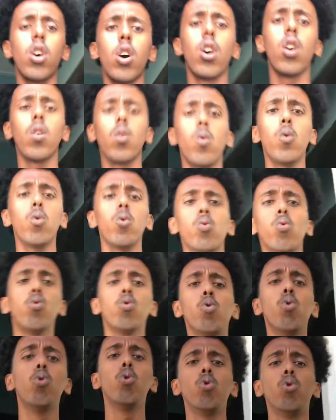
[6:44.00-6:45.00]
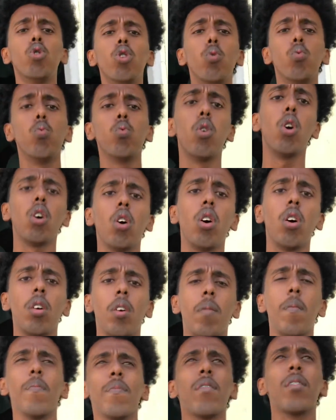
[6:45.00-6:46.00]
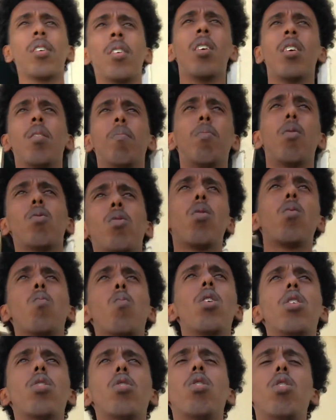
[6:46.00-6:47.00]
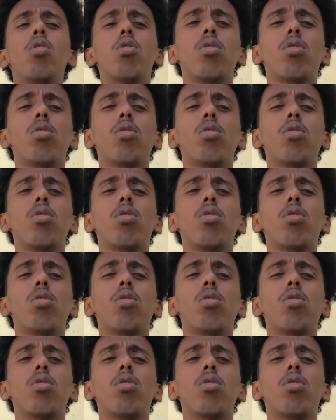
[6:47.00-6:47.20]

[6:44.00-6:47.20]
Oh, the weather looks